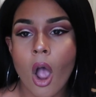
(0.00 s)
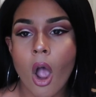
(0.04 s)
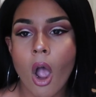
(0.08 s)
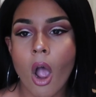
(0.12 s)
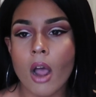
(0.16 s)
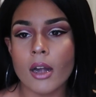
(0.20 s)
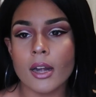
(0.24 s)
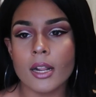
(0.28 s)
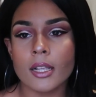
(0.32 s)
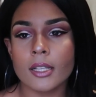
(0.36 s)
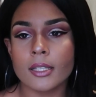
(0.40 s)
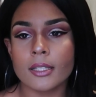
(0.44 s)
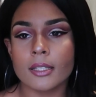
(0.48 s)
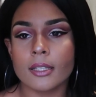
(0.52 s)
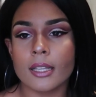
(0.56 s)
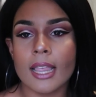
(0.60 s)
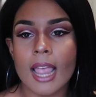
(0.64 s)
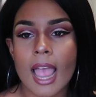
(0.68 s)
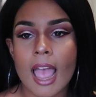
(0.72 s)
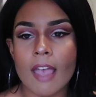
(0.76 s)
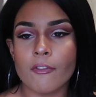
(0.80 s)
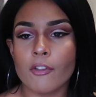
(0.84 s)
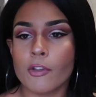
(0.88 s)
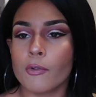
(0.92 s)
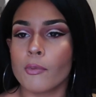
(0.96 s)
honestly
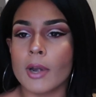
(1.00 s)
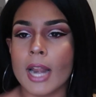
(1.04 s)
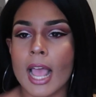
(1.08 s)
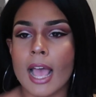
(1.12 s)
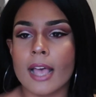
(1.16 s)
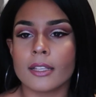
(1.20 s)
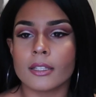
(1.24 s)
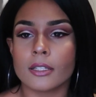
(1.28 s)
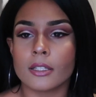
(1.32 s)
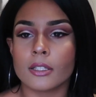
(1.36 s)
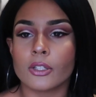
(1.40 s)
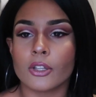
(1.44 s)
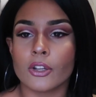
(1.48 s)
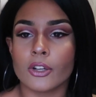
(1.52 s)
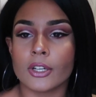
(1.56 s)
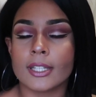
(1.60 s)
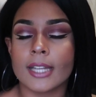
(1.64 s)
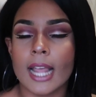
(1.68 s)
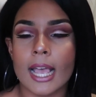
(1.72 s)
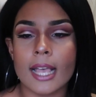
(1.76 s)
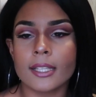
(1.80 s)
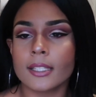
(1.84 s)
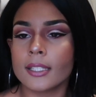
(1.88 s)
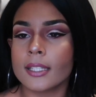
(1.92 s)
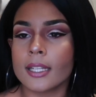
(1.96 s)
everyone has their
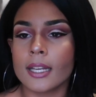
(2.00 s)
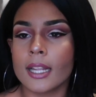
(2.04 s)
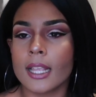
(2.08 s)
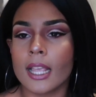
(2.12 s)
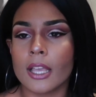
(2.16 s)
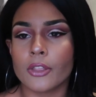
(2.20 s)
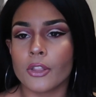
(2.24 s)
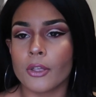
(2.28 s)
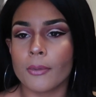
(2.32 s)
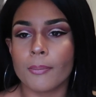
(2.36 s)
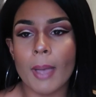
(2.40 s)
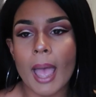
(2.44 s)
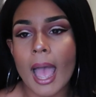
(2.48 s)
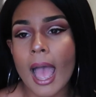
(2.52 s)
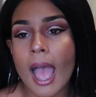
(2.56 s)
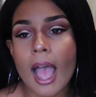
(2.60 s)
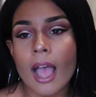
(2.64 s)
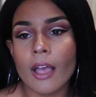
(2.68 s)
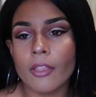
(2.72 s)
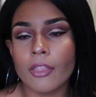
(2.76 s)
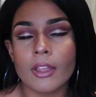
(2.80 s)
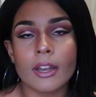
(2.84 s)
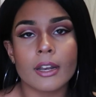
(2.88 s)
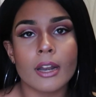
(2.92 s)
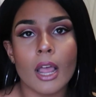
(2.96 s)
destiny and their
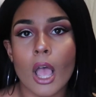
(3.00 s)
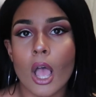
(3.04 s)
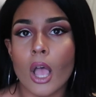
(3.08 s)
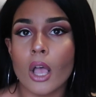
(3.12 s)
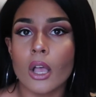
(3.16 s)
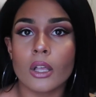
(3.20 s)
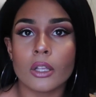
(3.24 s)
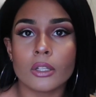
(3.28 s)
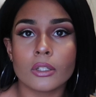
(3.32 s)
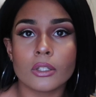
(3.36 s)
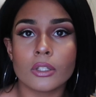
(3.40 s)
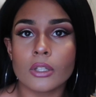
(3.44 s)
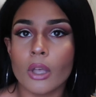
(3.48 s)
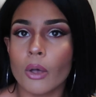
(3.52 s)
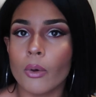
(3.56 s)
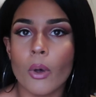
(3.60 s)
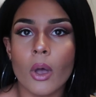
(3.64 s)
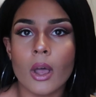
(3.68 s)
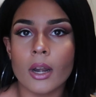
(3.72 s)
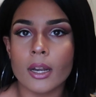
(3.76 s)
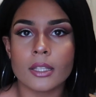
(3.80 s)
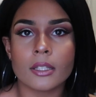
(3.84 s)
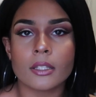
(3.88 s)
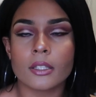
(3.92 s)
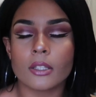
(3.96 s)
path and so
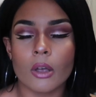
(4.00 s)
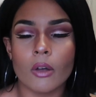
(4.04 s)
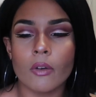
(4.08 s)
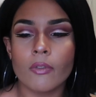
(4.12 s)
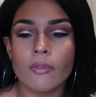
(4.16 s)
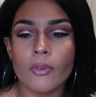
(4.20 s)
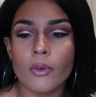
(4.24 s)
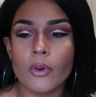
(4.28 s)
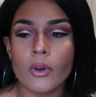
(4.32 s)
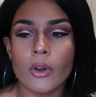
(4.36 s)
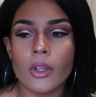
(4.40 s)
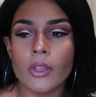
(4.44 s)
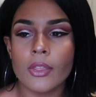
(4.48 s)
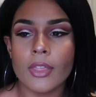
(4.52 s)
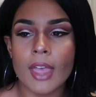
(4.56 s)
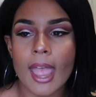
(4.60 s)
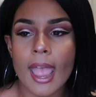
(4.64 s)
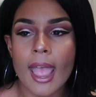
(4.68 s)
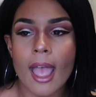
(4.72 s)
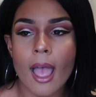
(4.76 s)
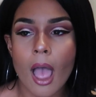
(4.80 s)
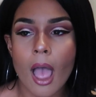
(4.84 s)
on and so forth.